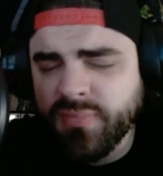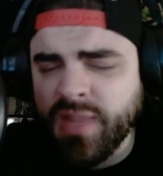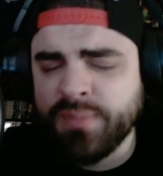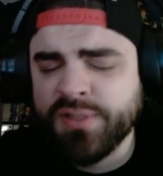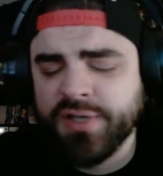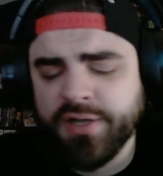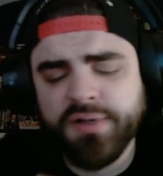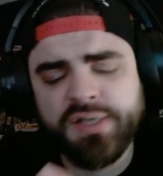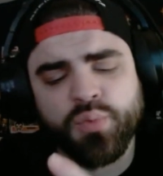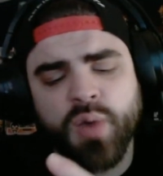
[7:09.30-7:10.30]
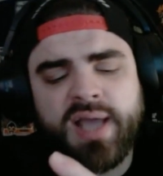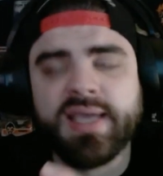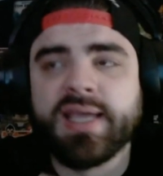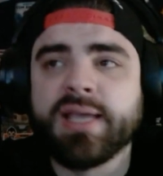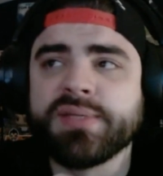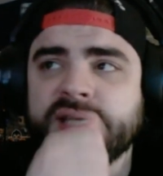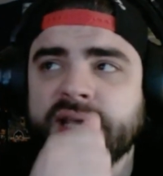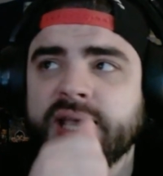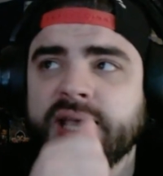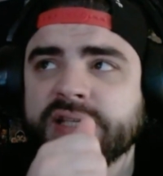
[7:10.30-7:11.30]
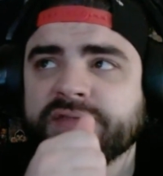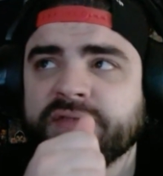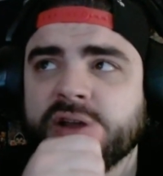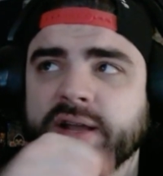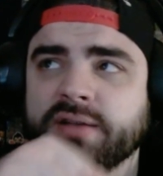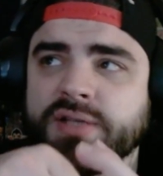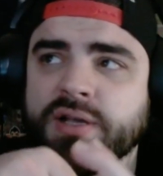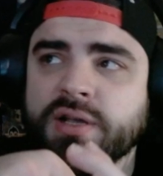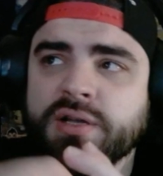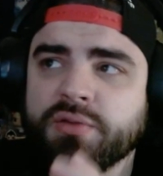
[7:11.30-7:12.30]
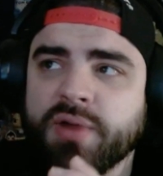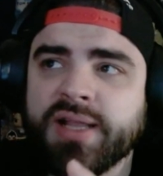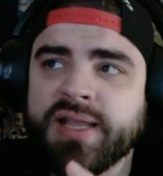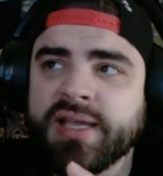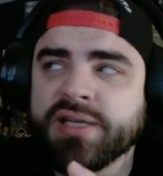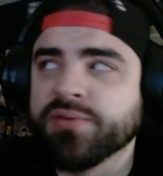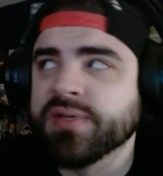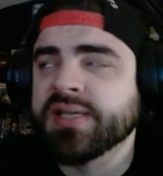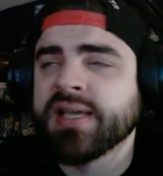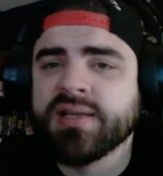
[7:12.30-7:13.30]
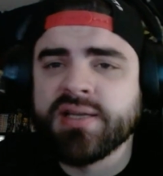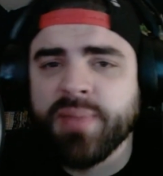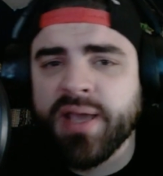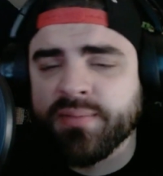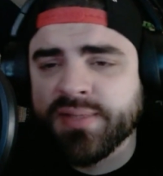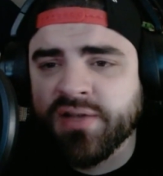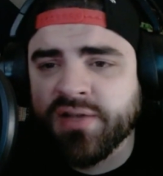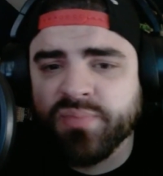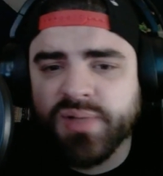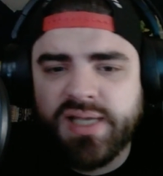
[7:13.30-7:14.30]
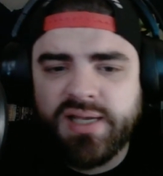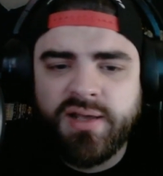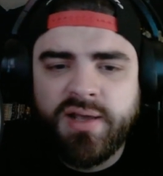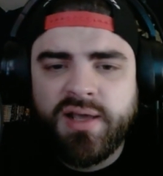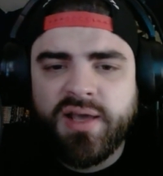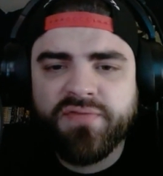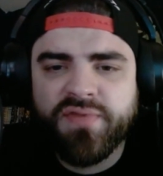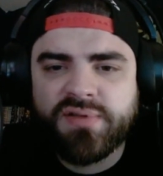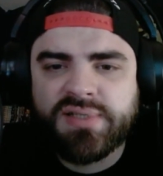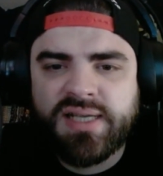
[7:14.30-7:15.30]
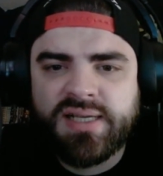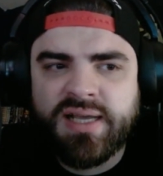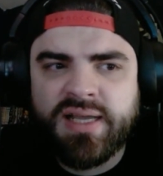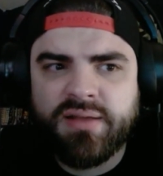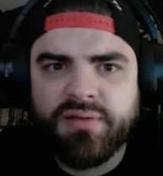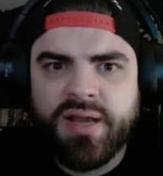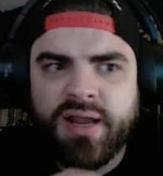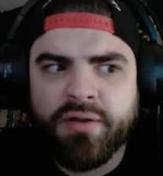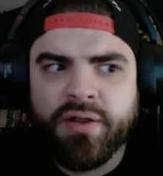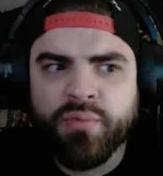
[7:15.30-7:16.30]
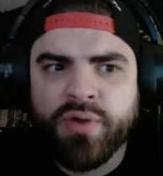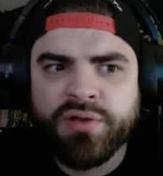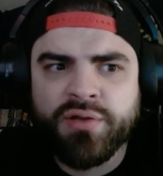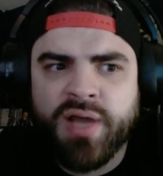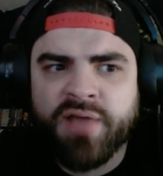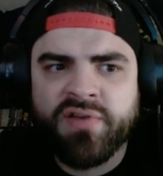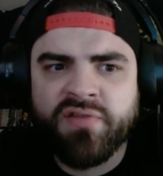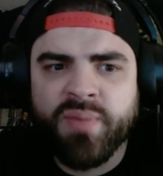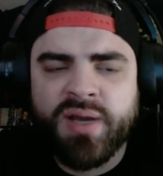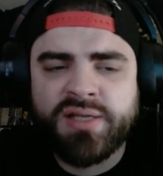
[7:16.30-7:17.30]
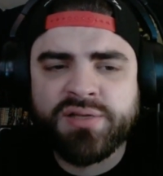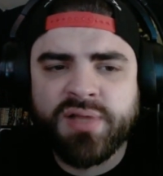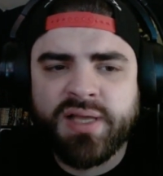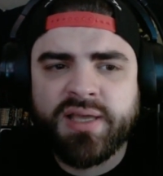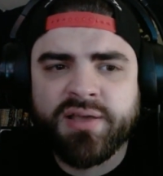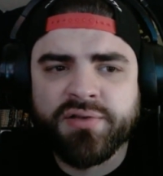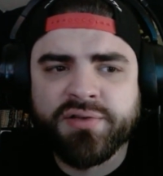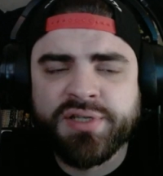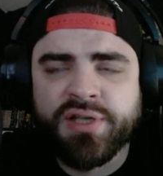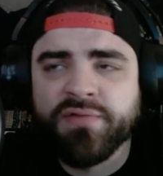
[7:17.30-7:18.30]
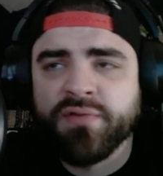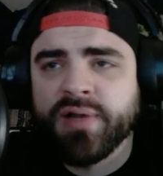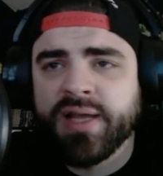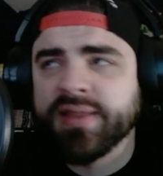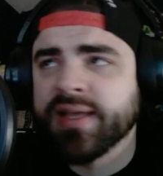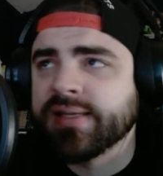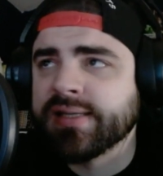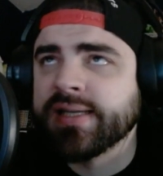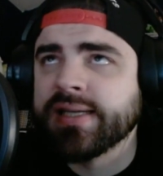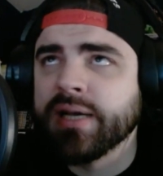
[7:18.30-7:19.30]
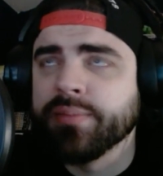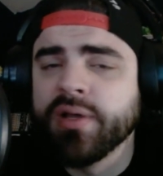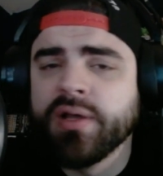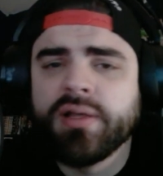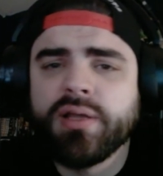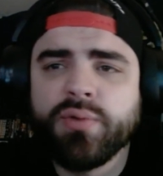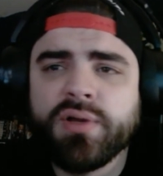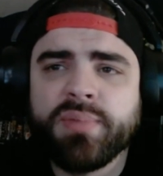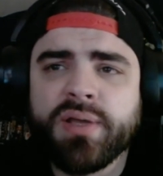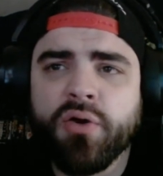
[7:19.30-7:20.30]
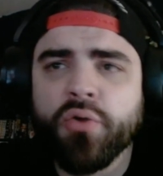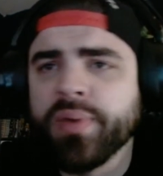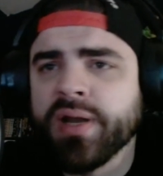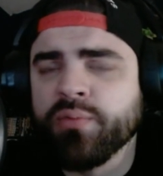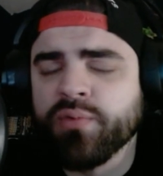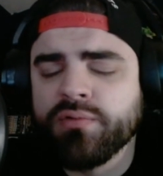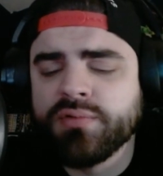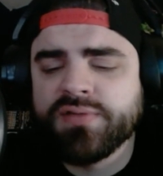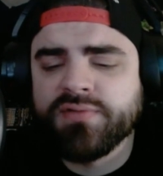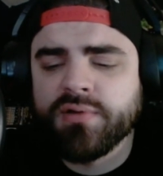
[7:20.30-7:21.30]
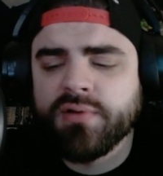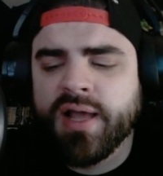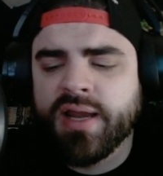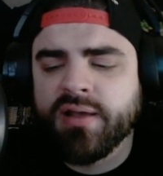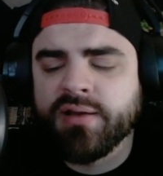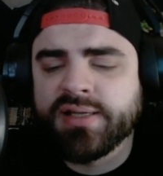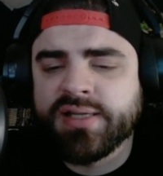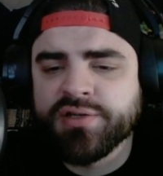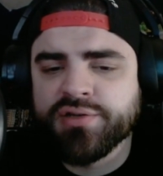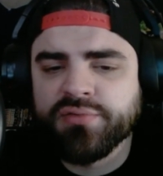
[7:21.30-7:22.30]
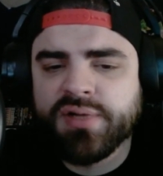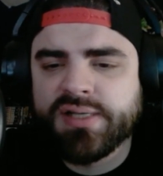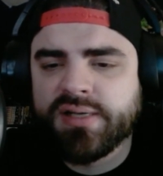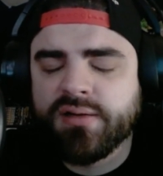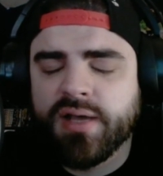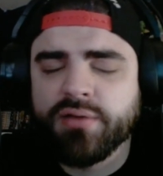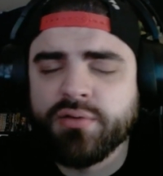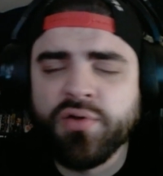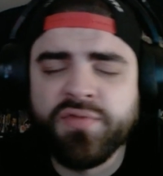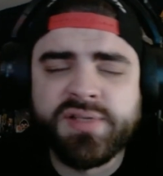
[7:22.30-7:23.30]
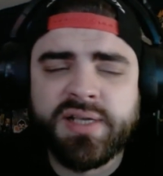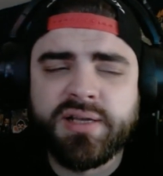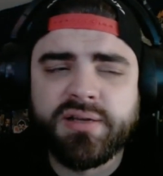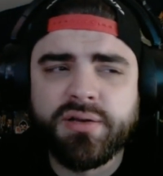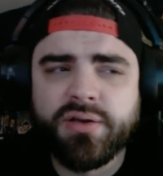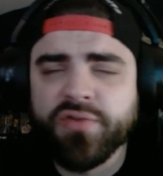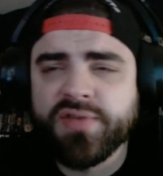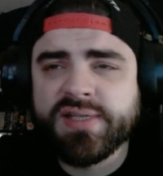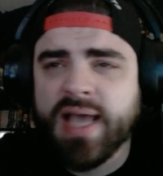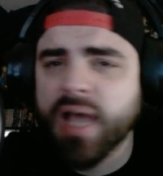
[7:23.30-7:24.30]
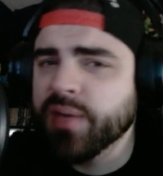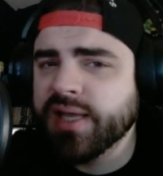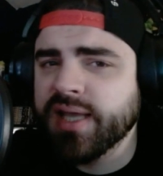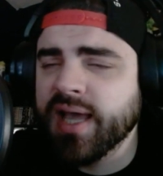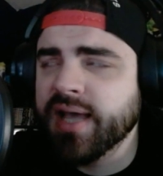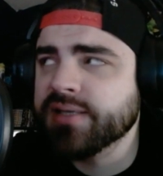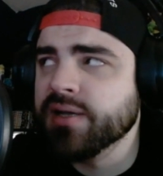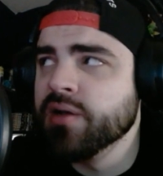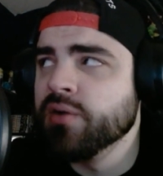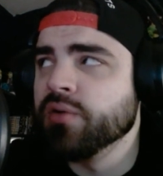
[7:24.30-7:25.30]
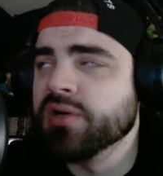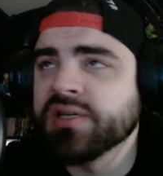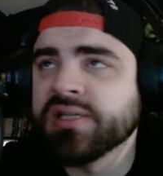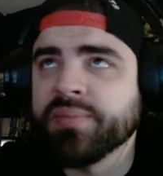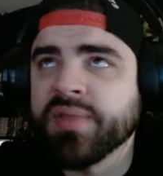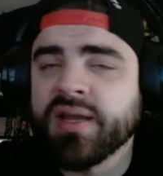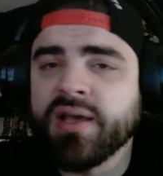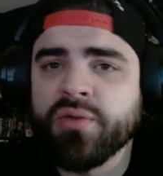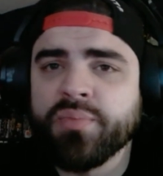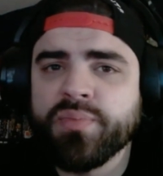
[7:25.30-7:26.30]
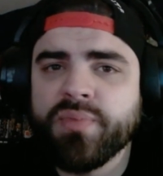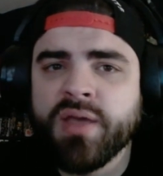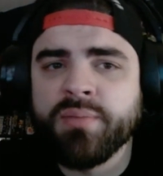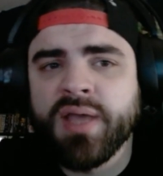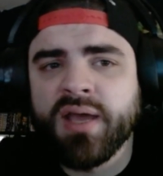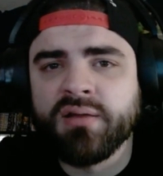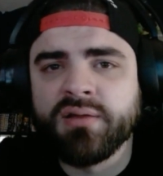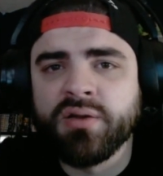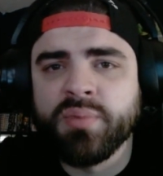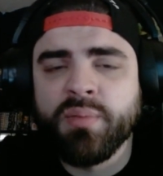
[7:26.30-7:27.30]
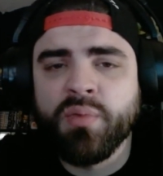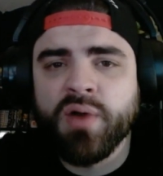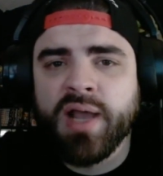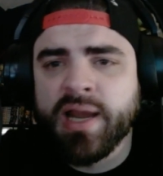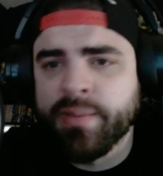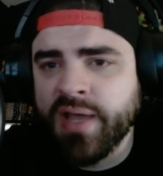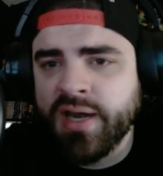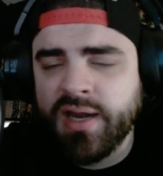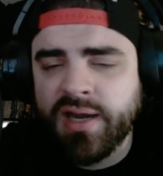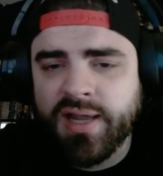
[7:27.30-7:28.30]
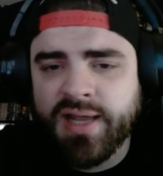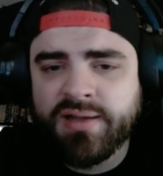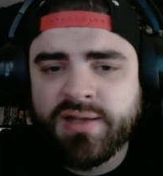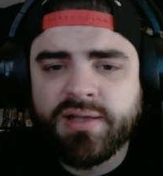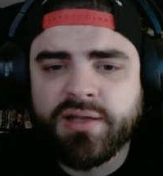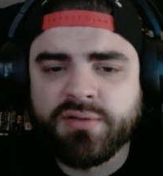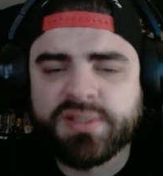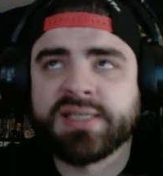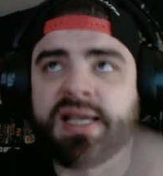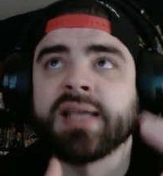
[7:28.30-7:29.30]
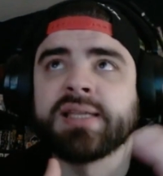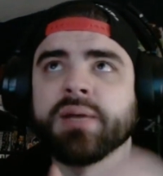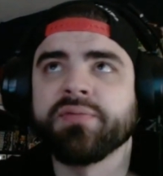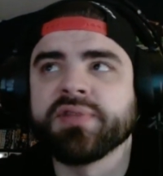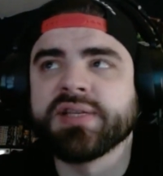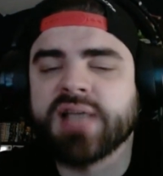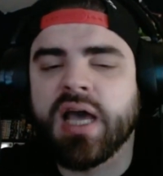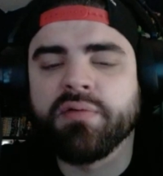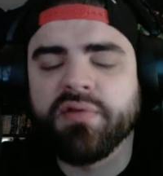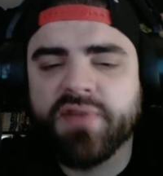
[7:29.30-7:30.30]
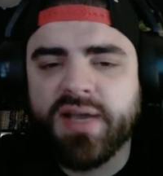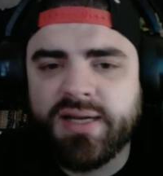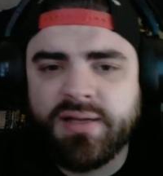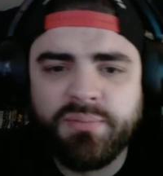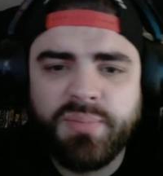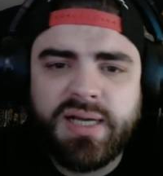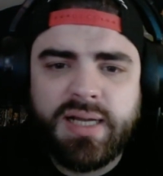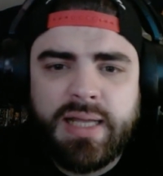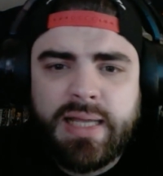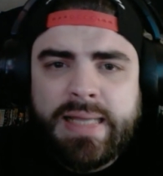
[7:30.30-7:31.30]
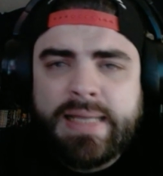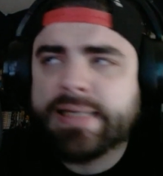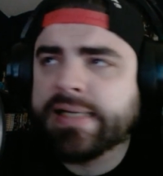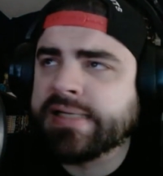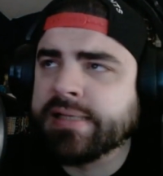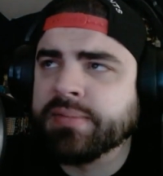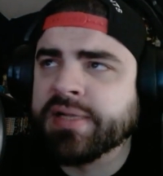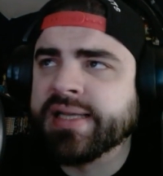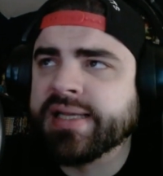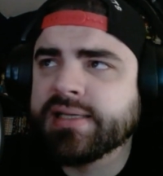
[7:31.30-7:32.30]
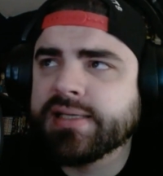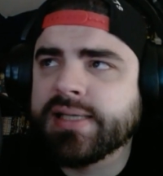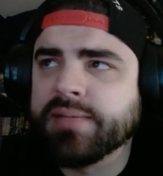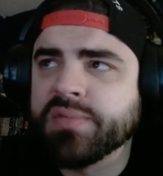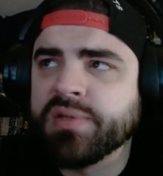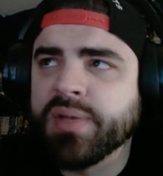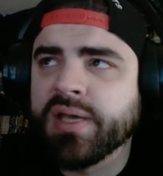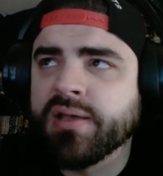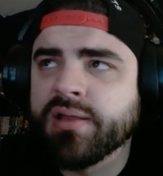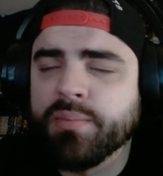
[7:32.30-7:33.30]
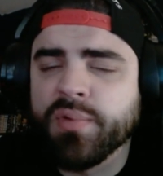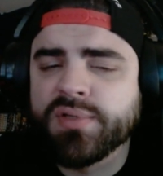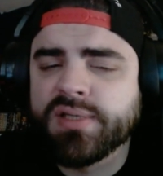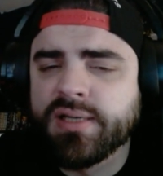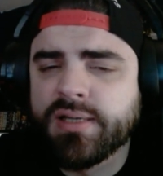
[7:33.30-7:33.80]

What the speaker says: I'm so curious why he keeps digging his fingernails directly into his skin to make himself bleed. It feels like in an area where you don't have enough money to like heal yourself or get things cleaned up, you wouldn't be opening wounds for any unintentional reason. I don't know if it's like a nervous habit he has or it's just something to help him get a little bit more animated and get, psyched up for this kind of a fight, but doesn't really seem to be the most